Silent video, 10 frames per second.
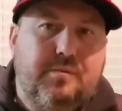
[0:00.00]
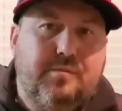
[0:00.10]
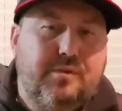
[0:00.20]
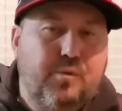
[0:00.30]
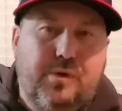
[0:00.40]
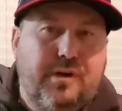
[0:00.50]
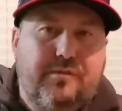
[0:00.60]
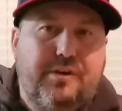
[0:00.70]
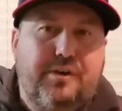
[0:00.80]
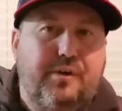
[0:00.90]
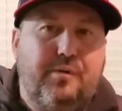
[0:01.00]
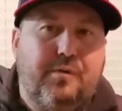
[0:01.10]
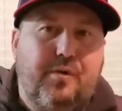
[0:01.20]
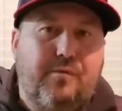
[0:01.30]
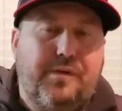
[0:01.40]
do whatever you do
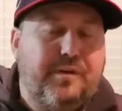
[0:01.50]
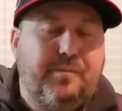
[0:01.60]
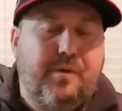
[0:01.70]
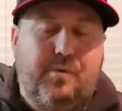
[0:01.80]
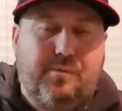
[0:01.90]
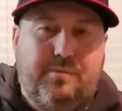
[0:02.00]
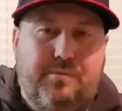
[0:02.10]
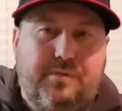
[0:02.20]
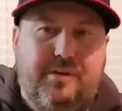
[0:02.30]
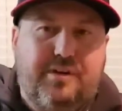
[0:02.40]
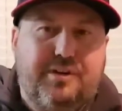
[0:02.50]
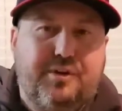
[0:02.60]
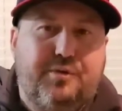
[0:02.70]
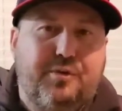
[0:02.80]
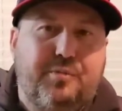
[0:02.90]
on
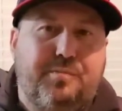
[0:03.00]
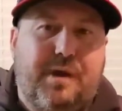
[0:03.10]
YouTube.